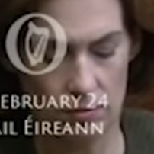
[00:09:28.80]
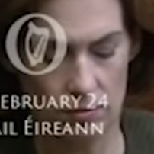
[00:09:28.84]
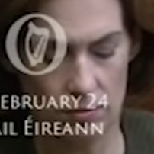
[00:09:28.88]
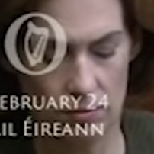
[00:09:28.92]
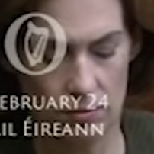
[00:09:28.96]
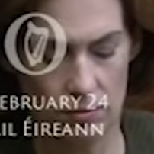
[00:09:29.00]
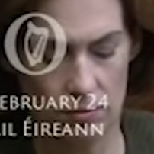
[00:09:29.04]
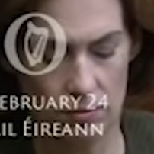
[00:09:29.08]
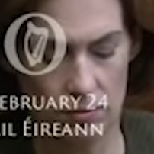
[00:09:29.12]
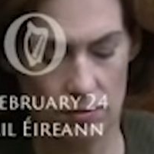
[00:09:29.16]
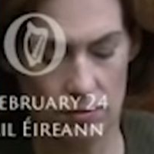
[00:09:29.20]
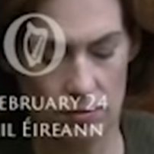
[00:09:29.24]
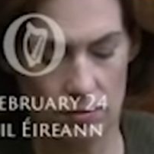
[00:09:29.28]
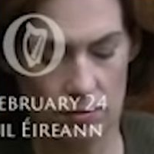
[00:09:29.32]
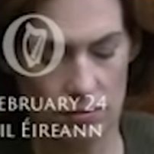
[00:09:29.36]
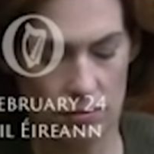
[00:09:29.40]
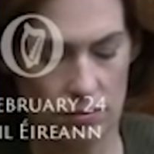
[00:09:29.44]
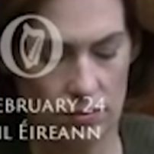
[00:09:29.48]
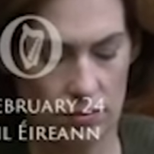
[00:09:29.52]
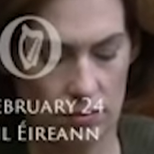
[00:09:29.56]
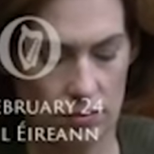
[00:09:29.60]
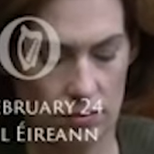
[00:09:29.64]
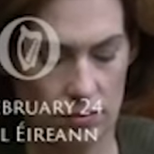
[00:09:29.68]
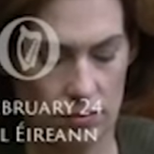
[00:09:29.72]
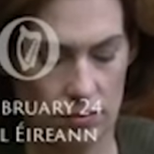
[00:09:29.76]

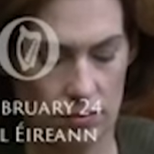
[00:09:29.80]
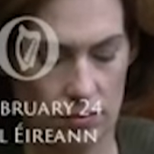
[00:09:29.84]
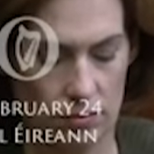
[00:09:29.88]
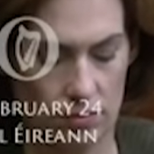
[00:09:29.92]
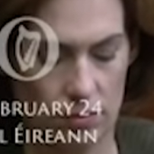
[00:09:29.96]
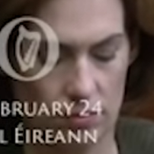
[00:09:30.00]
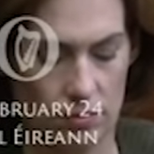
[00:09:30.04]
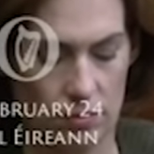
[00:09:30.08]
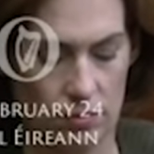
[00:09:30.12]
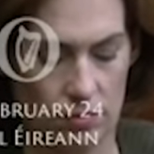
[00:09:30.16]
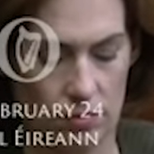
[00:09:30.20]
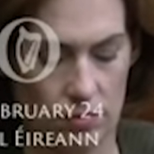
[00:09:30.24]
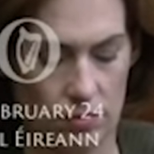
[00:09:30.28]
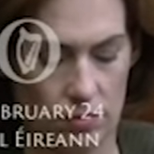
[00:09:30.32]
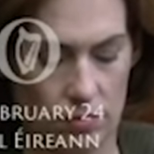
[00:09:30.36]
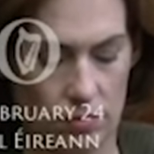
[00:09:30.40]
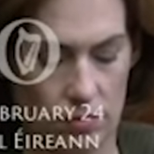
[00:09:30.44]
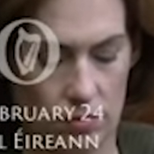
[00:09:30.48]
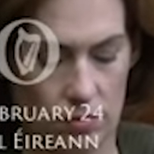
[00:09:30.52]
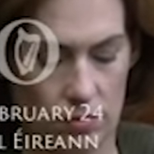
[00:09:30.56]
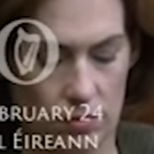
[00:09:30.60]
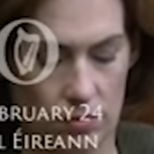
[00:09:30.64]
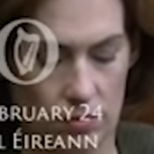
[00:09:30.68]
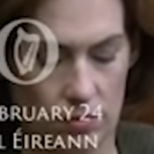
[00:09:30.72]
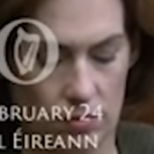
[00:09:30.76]

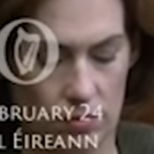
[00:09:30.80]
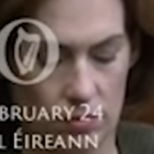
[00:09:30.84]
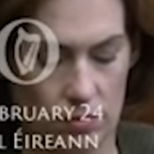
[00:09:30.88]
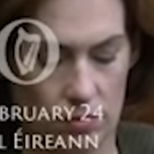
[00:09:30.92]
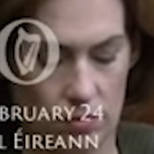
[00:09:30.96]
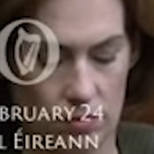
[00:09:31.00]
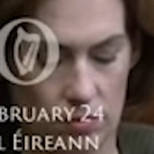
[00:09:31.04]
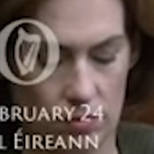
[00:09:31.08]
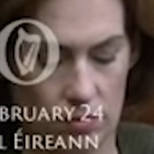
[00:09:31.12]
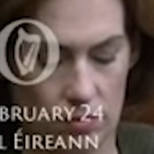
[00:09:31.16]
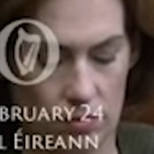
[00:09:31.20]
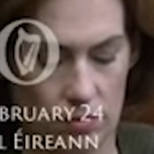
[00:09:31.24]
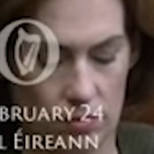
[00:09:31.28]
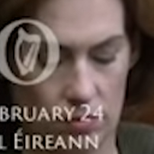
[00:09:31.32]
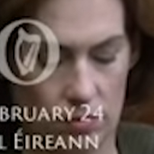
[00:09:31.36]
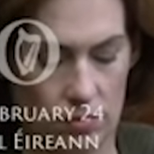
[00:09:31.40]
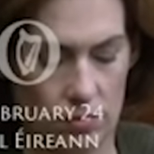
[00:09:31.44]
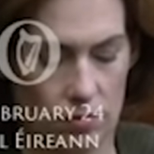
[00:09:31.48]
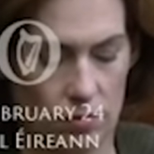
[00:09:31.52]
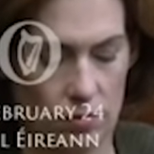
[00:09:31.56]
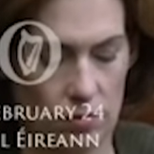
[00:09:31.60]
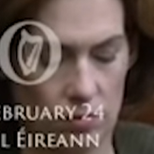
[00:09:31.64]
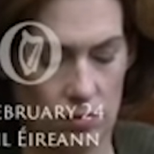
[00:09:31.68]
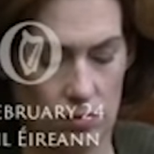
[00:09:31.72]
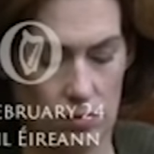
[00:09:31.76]

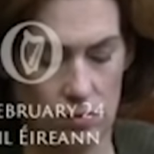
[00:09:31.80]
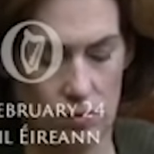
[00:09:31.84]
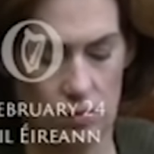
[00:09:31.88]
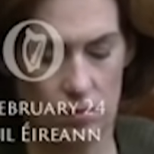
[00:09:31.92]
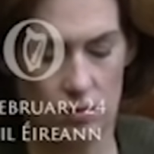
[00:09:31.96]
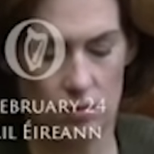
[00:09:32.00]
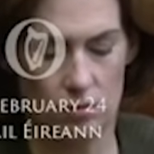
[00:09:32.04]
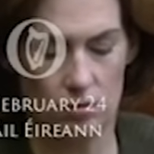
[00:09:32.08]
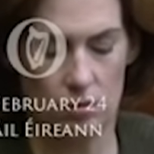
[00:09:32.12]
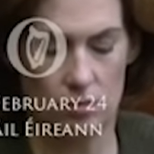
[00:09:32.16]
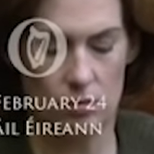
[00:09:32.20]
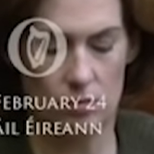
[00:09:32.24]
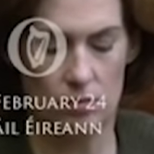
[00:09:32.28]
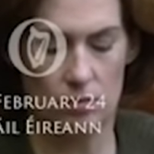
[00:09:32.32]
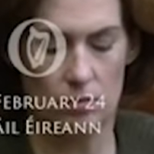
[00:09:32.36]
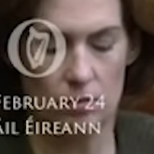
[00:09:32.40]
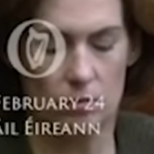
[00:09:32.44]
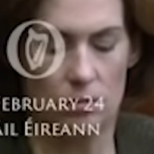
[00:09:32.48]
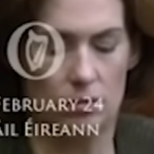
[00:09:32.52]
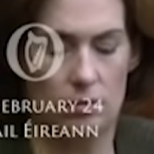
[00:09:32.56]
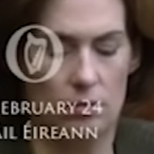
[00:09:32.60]
This person isn't speaking.